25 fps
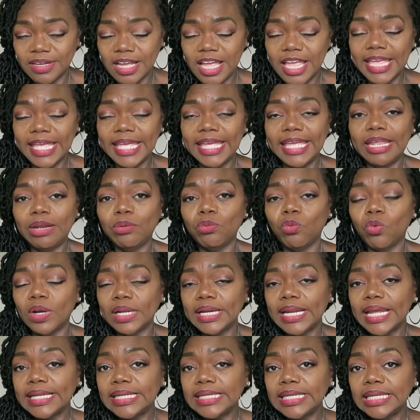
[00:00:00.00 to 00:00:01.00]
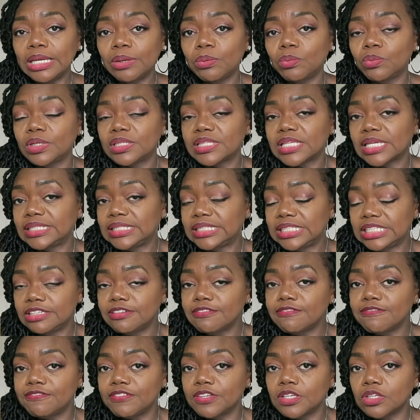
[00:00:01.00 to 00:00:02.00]
And what I did was, I
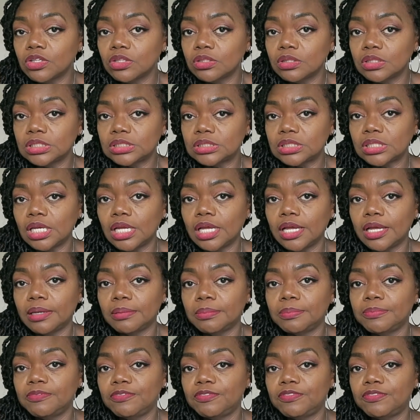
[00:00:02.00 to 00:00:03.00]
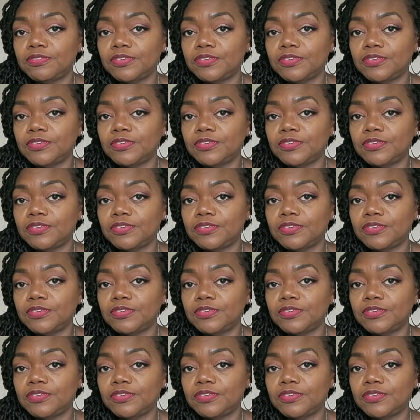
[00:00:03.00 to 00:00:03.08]
didn't fill the tub